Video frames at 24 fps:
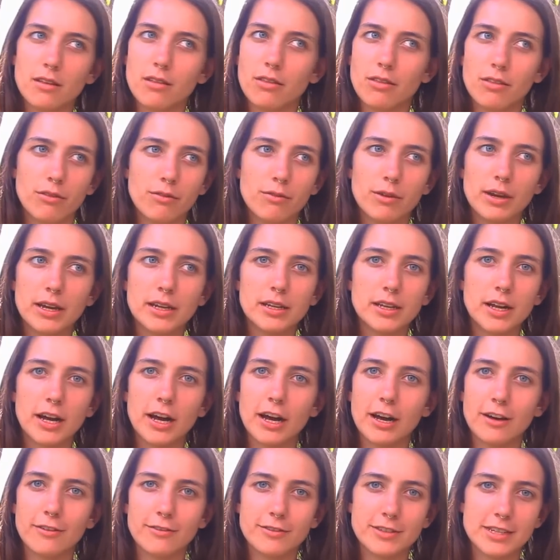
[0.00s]

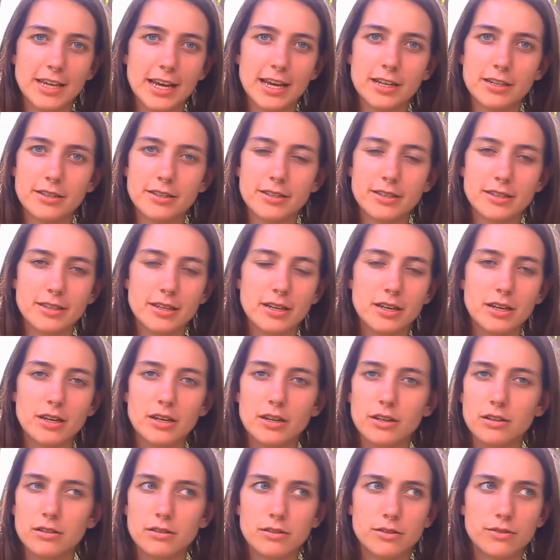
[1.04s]
3.5 days
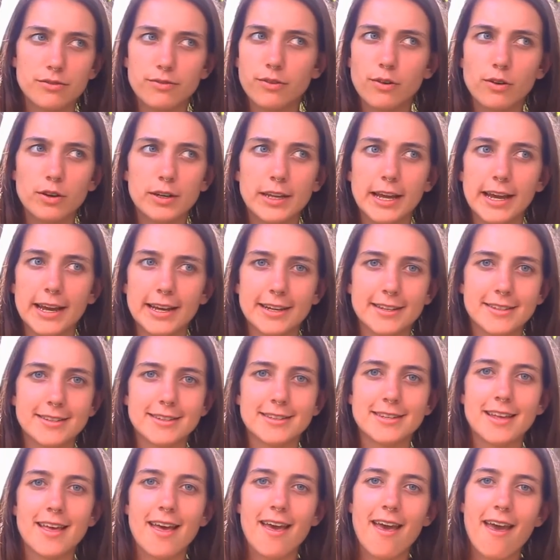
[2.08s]
to 4
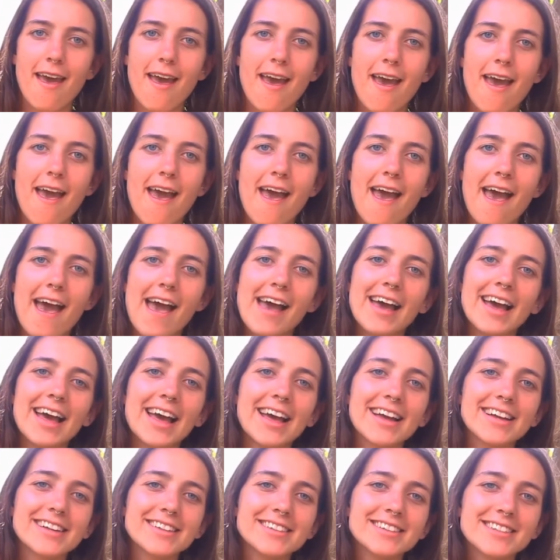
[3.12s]
days,
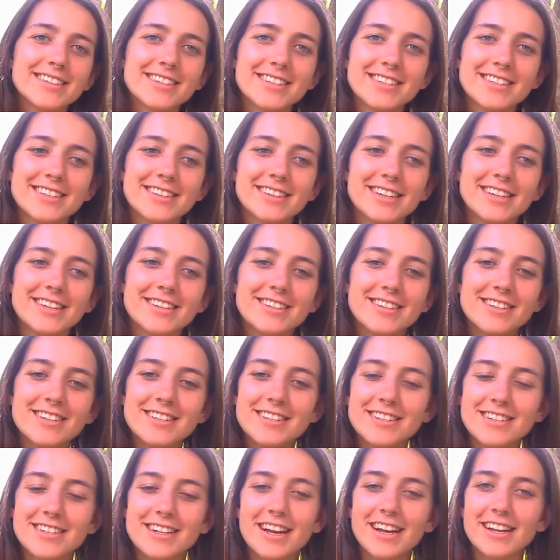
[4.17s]
and then
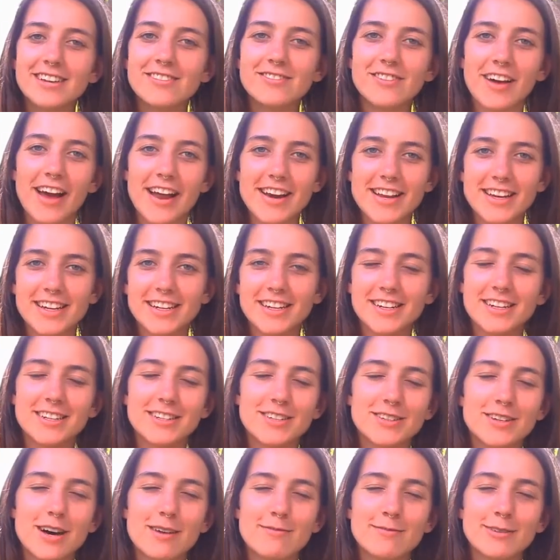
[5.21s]
just inviting it
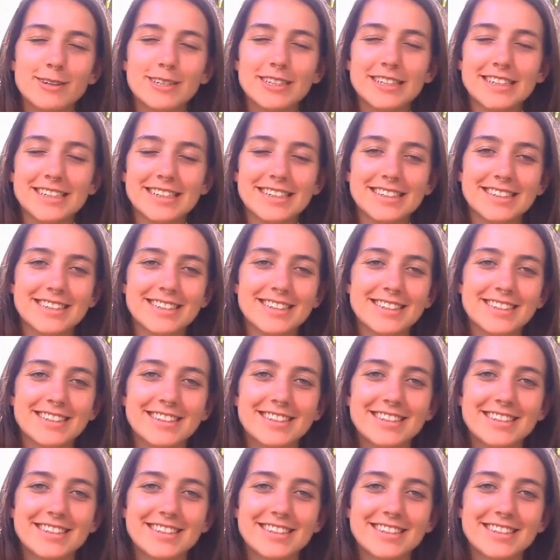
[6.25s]
into our body.